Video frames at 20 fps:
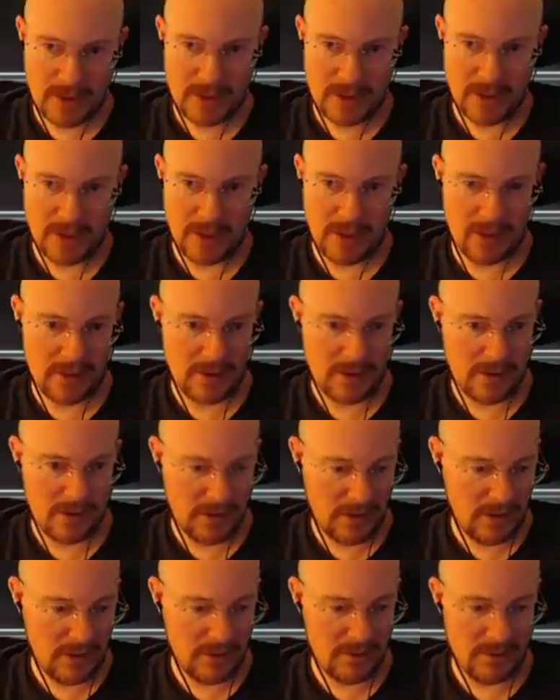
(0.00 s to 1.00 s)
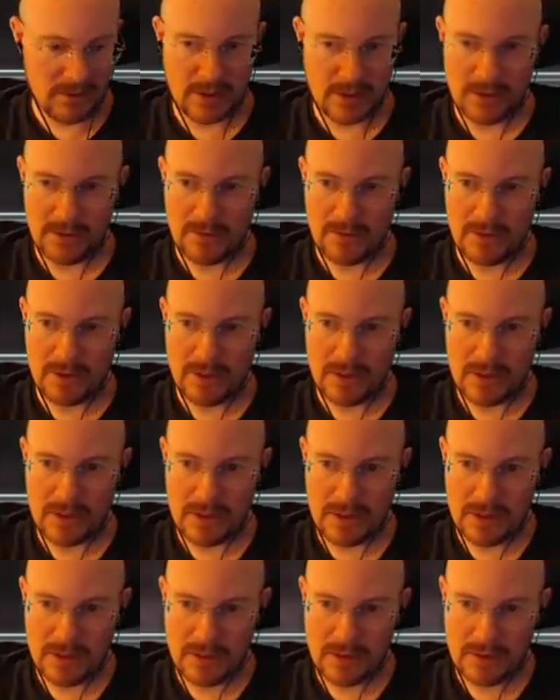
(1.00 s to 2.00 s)
Okay, now we can do
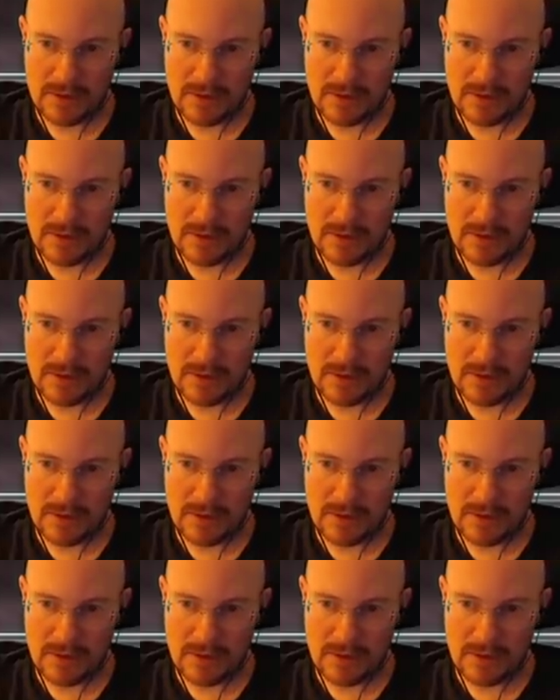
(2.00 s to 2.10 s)
this.